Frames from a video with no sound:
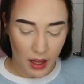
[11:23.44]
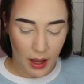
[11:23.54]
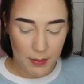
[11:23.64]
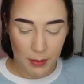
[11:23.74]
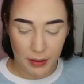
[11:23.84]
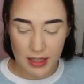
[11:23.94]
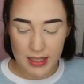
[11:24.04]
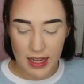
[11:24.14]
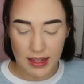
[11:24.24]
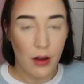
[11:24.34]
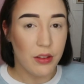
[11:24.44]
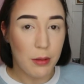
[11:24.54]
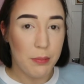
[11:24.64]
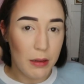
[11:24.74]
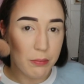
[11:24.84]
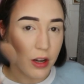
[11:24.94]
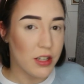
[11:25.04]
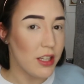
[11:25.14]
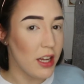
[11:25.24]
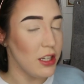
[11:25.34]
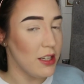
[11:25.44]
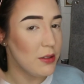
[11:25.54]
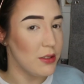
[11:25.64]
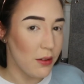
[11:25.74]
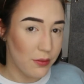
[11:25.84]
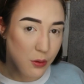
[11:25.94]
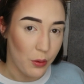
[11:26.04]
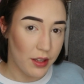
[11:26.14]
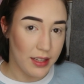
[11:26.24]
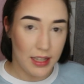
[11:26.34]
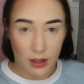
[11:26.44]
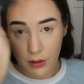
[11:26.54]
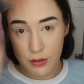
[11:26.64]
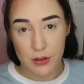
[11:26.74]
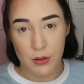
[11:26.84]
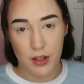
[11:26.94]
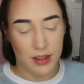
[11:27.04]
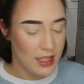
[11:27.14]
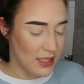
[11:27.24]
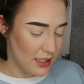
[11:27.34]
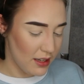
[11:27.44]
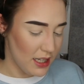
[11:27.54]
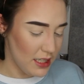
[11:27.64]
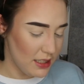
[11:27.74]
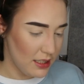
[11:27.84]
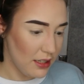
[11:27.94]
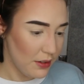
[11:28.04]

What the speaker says: I'm going to take that on the big brush that I used for the contour on this side.